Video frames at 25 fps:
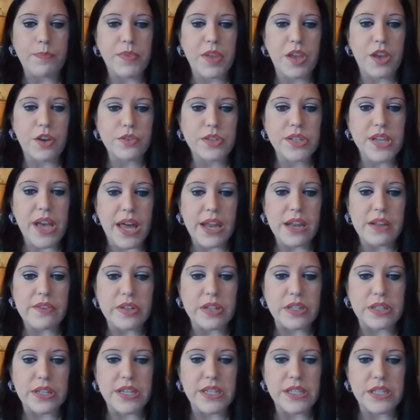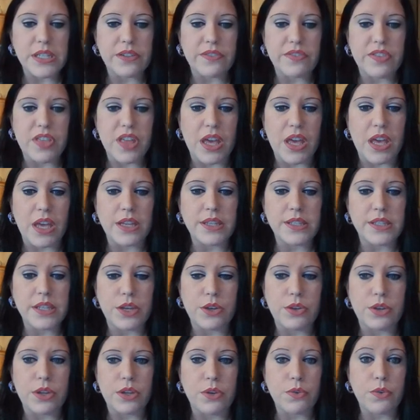Here's kind of a list of things that
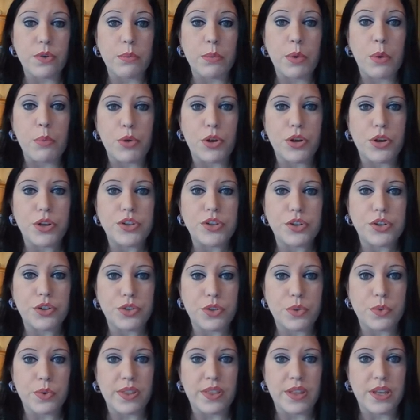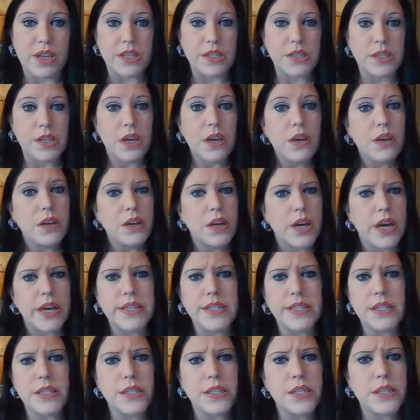you need to remember as you're doing this.
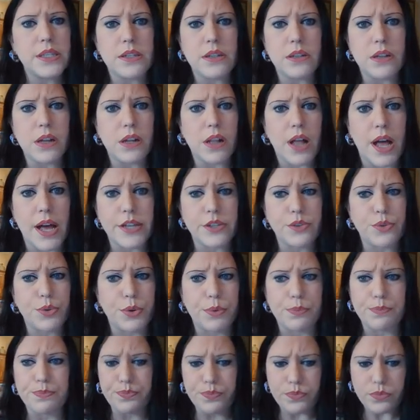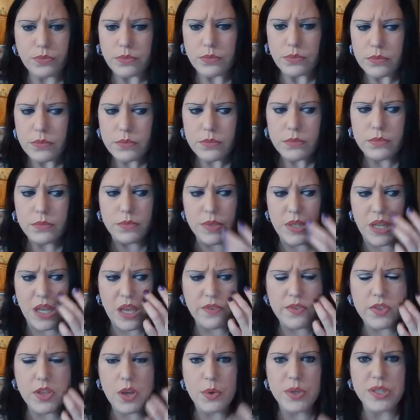Guys, this is still a classroom.
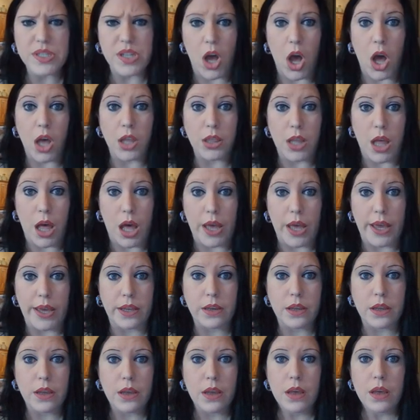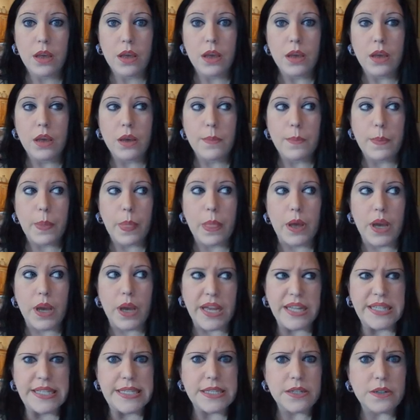Even though it's online,
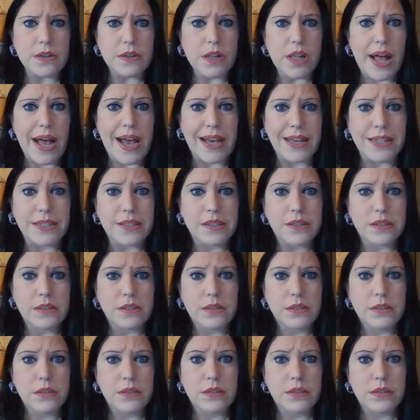it's still class.